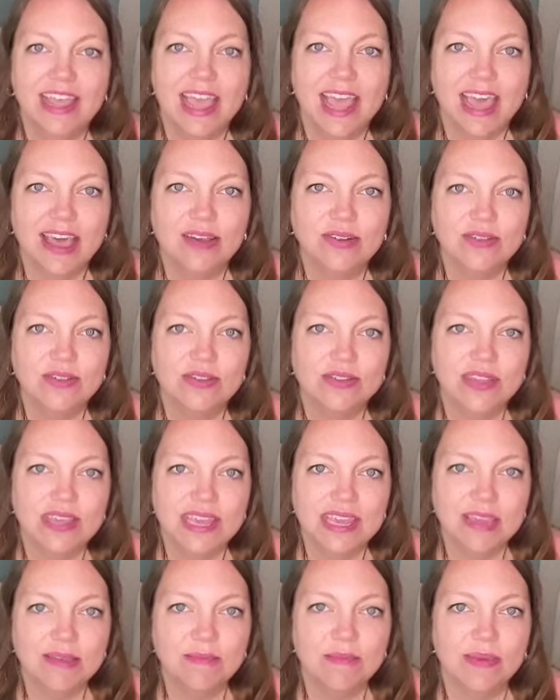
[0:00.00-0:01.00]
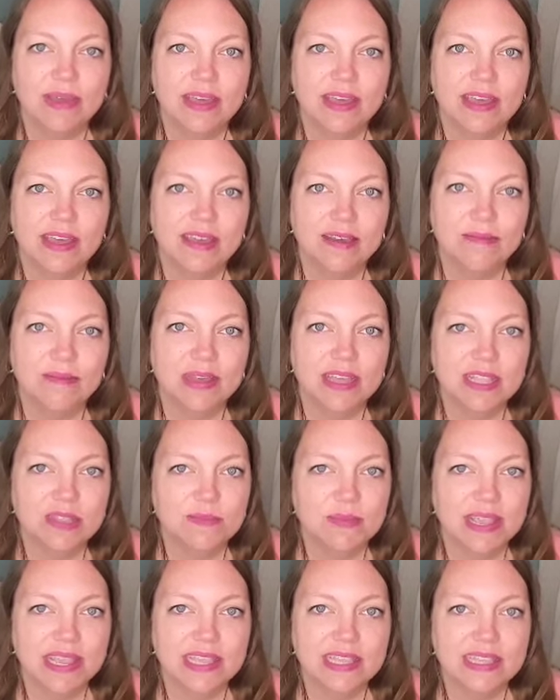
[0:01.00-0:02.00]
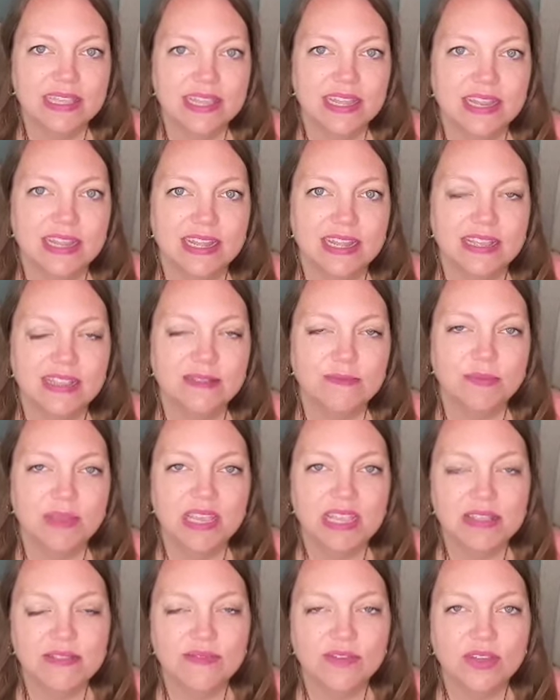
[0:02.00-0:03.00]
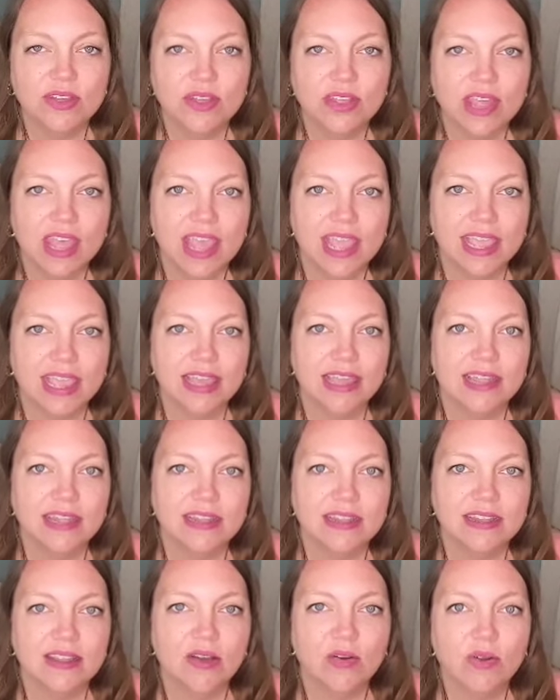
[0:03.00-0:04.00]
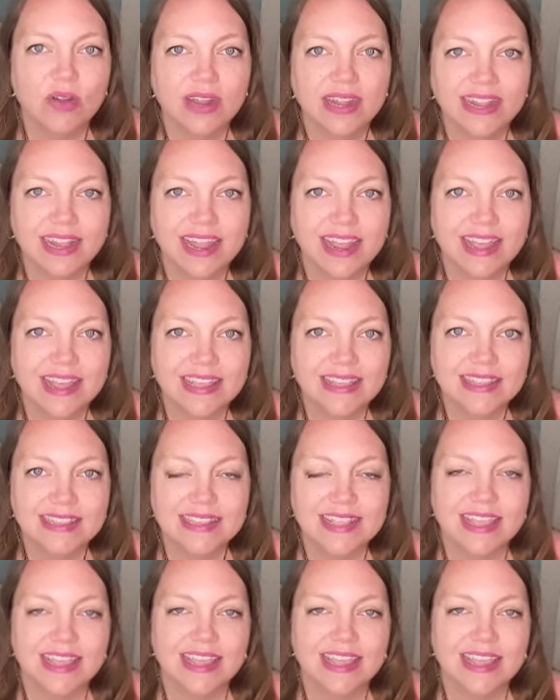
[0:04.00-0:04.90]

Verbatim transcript: how to keep um, a space that is peaceful and organized